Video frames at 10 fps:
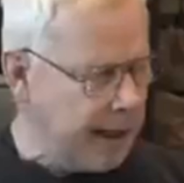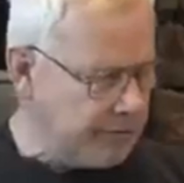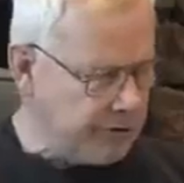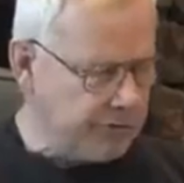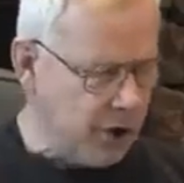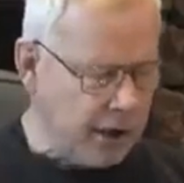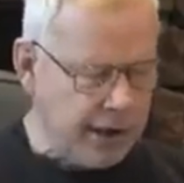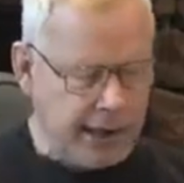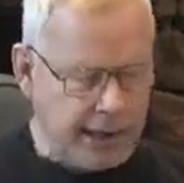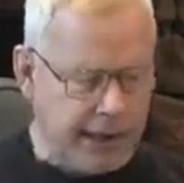as he's
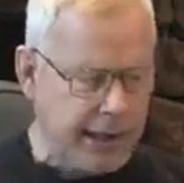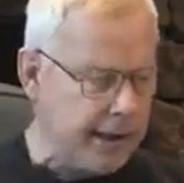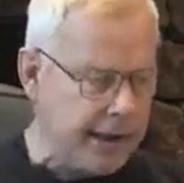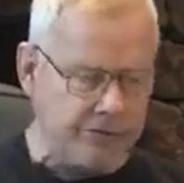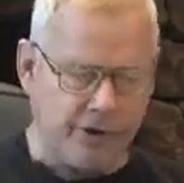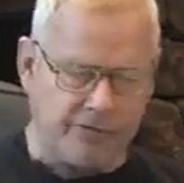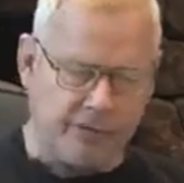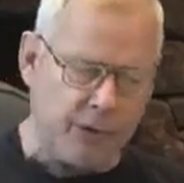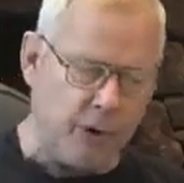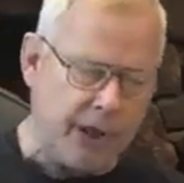talking, he gets off
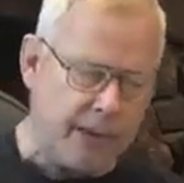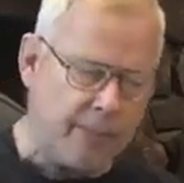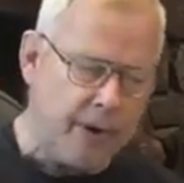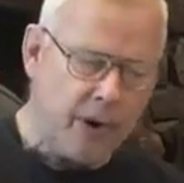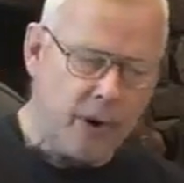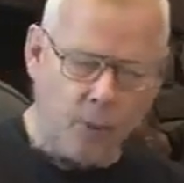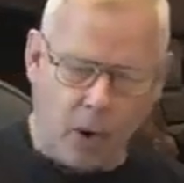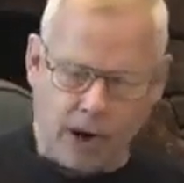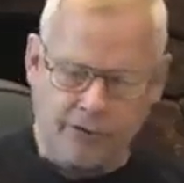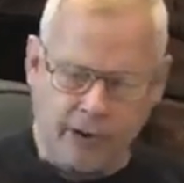the podium,
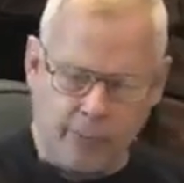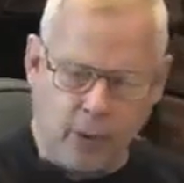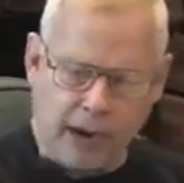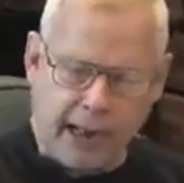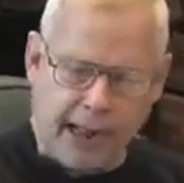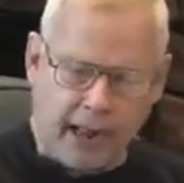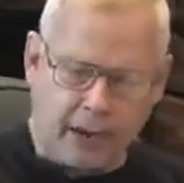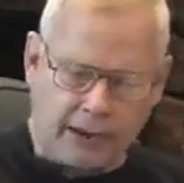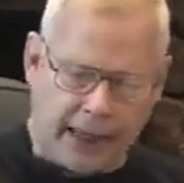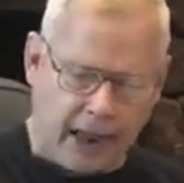walks up one
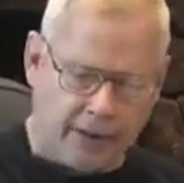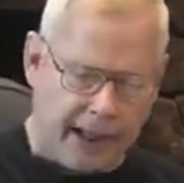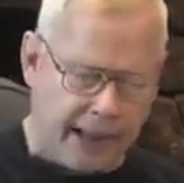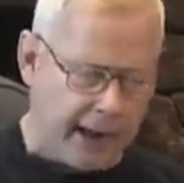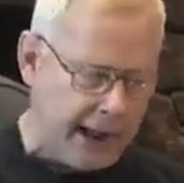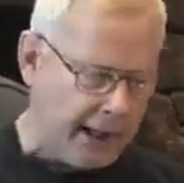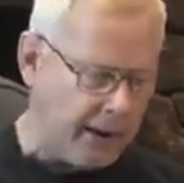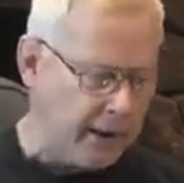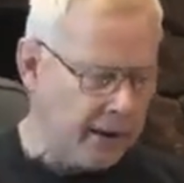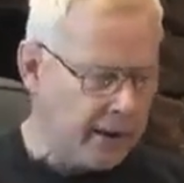aisle, down that
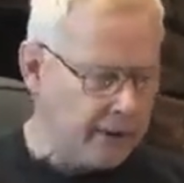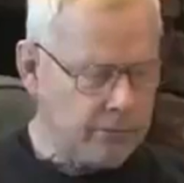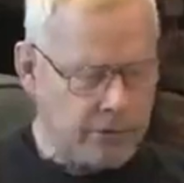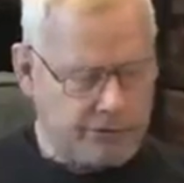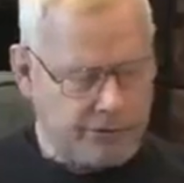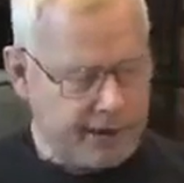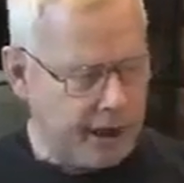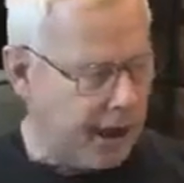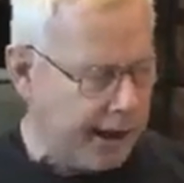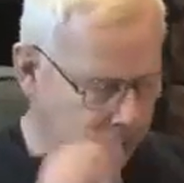aisle, looks at the
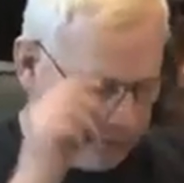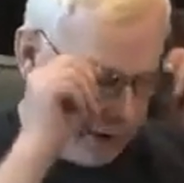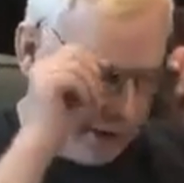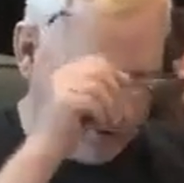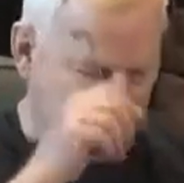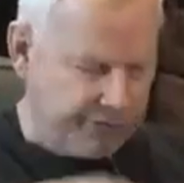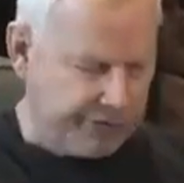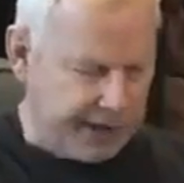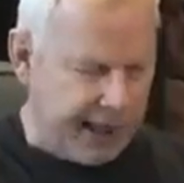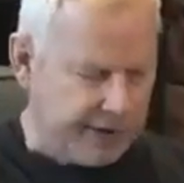audience, takes off
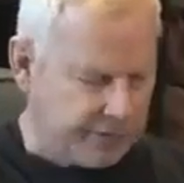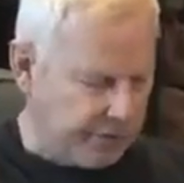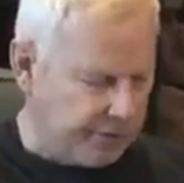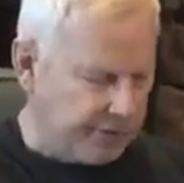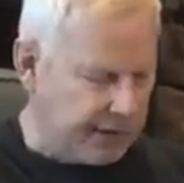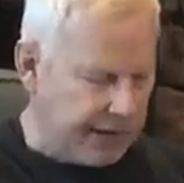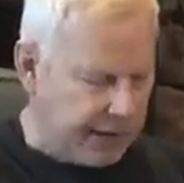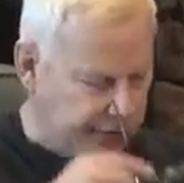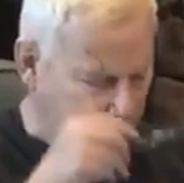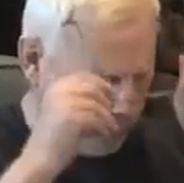his glasses,
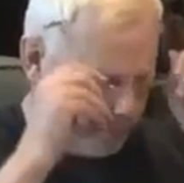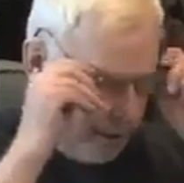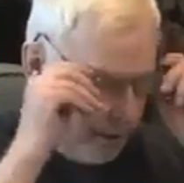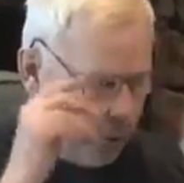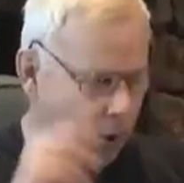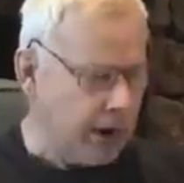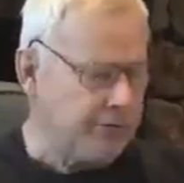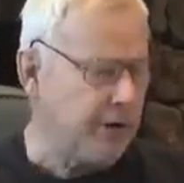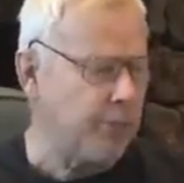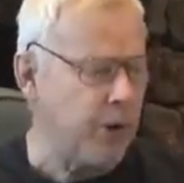cleans them,
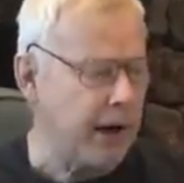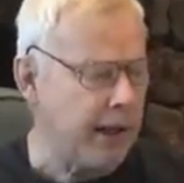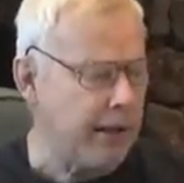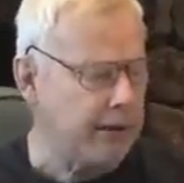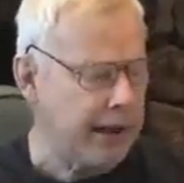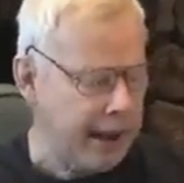walks up one aisle,